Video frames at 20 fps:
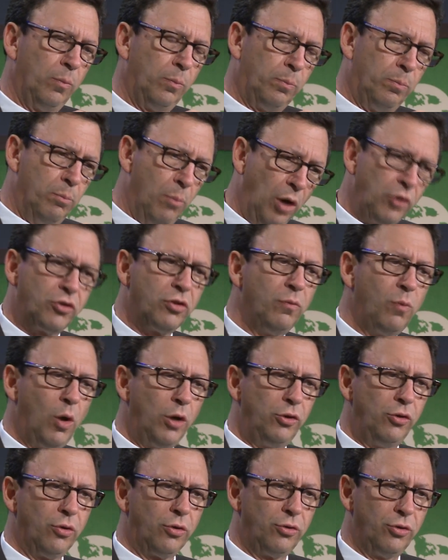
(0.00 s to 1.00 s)
Much of
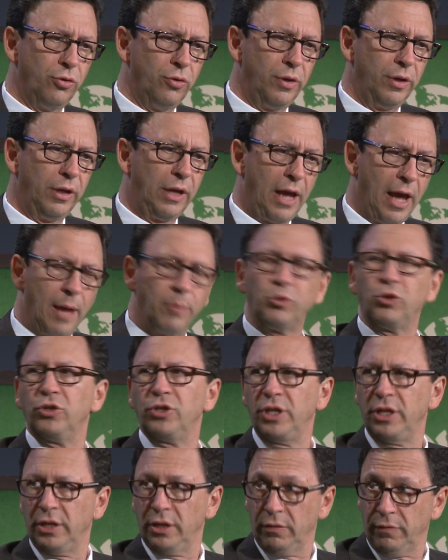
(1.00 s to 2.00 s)
what you're doing captures
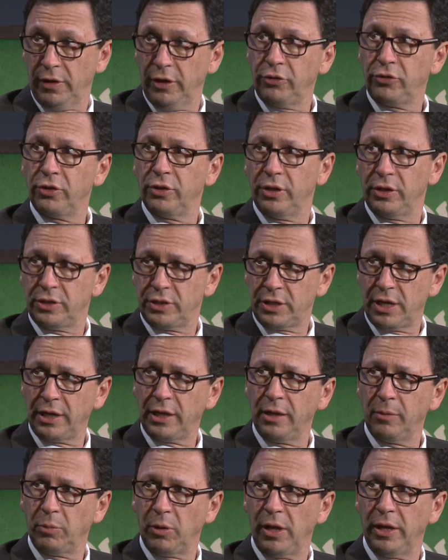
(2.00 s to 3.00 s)
the innovation that's
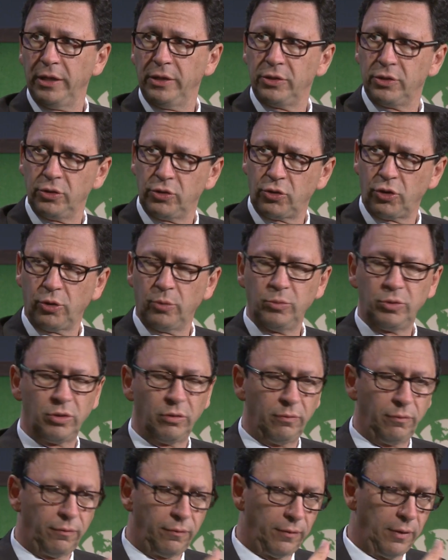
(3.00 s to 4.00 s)
taking place in terms
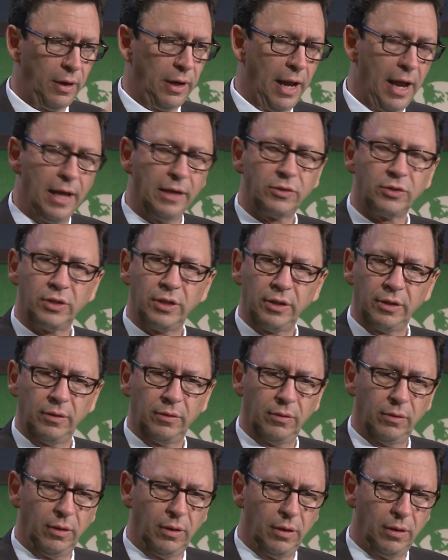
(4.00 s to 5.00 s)
of
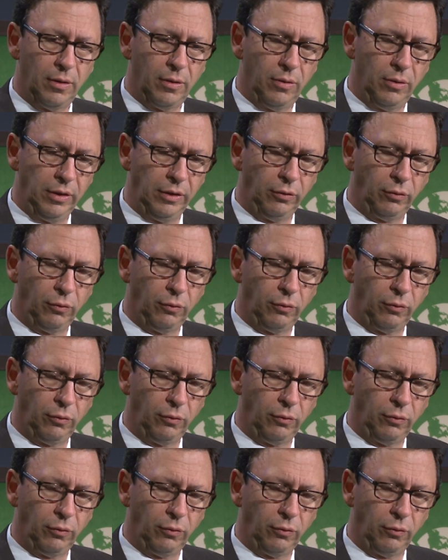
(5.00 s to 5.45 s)
enhancing these